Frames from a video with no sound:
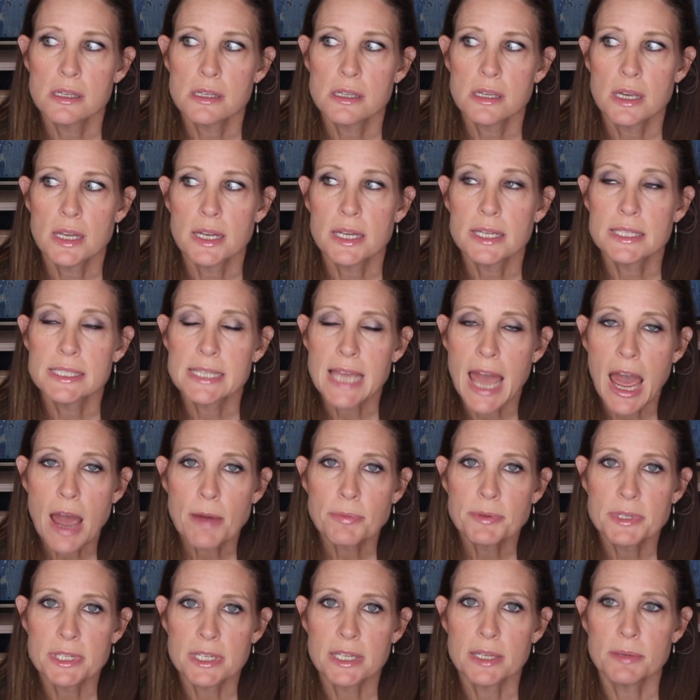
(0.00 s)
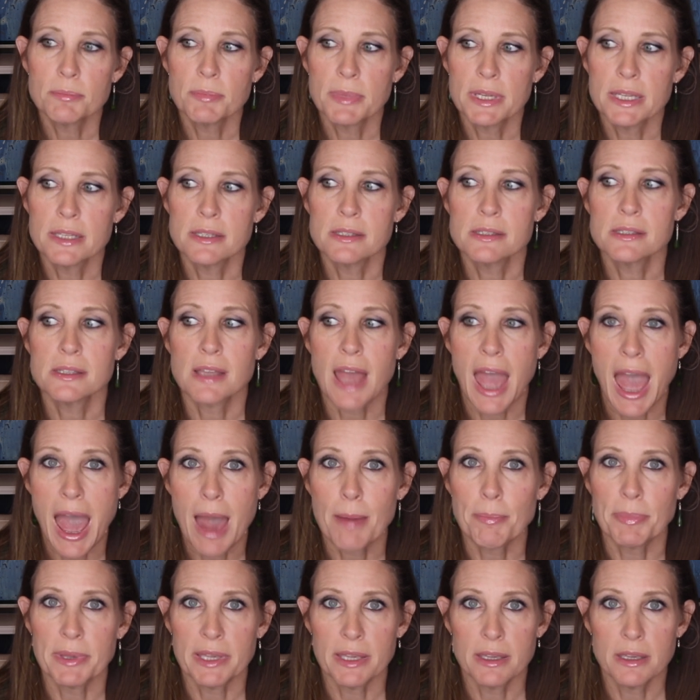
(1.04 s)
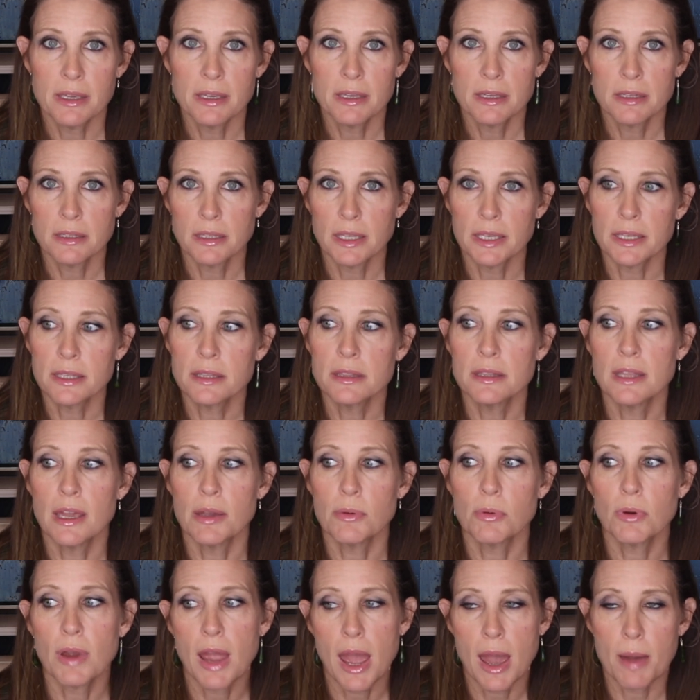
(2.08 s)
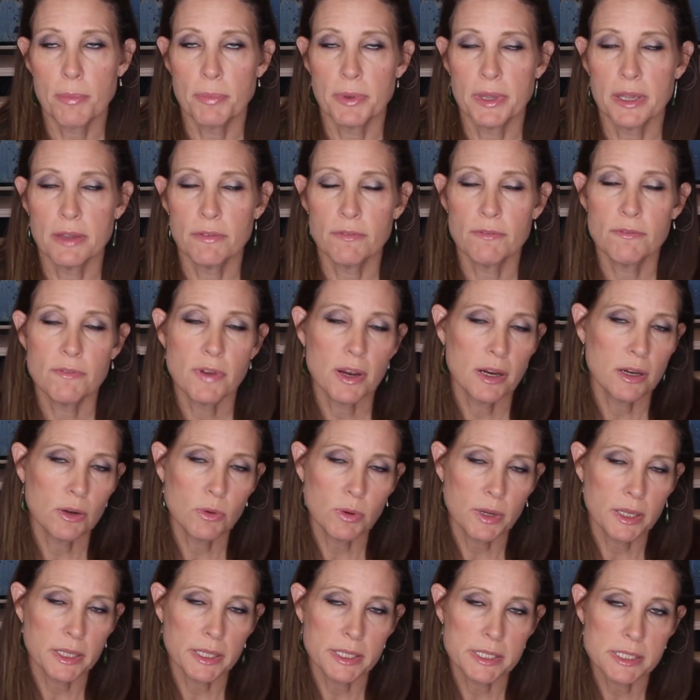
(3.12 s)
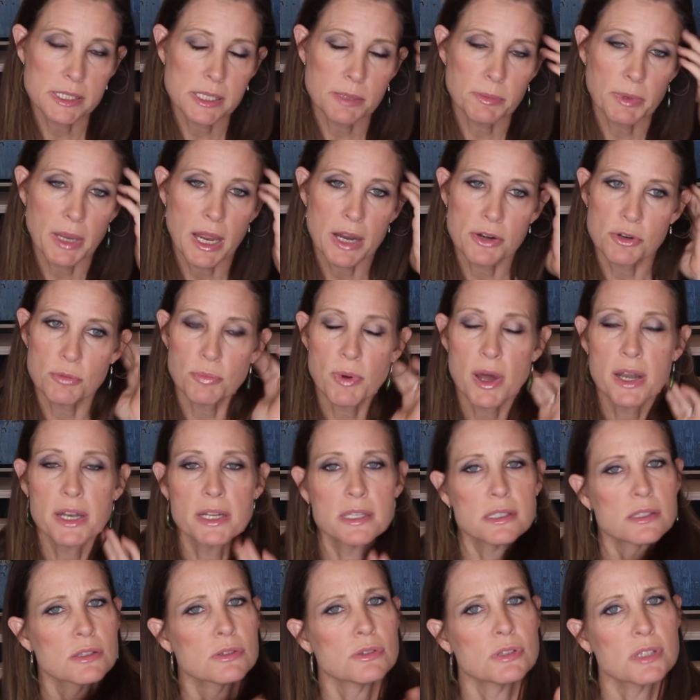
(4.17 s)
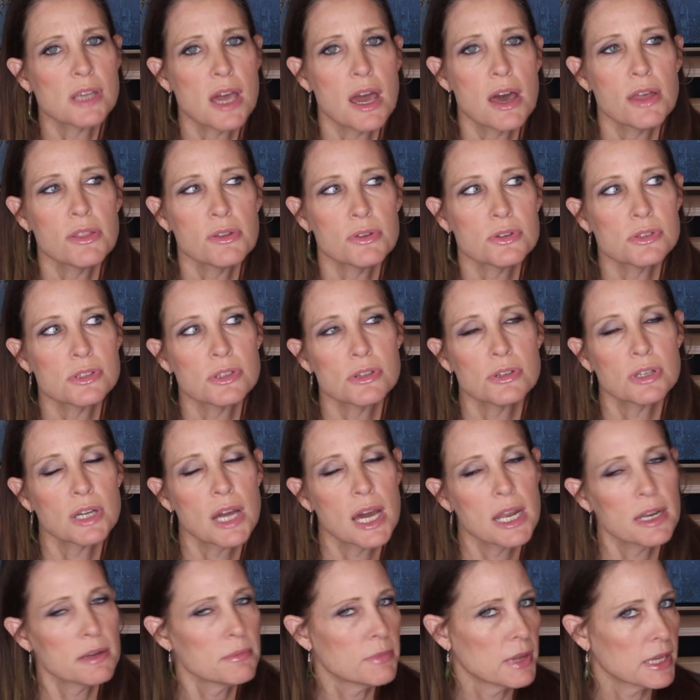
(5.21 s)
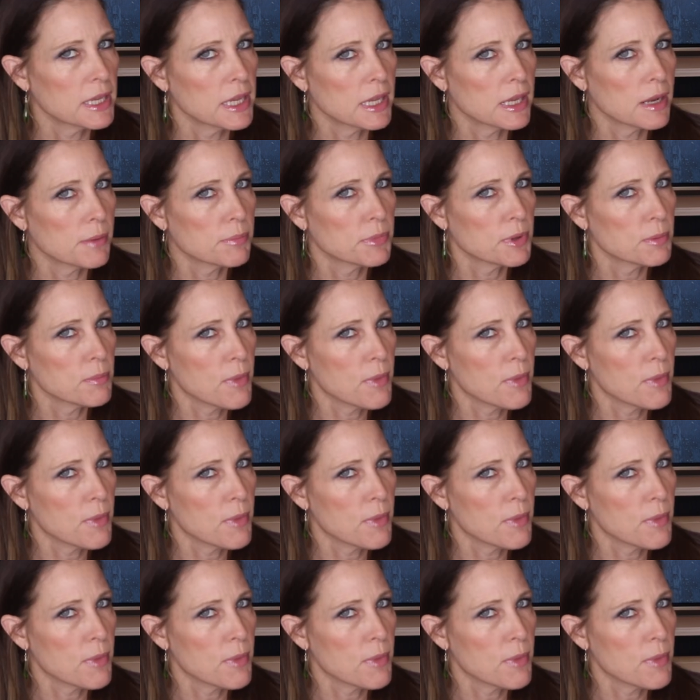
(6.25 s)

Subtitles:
adapting means happy. Like they were happy very quickly in semihydroponics. There's others that are kind of making up their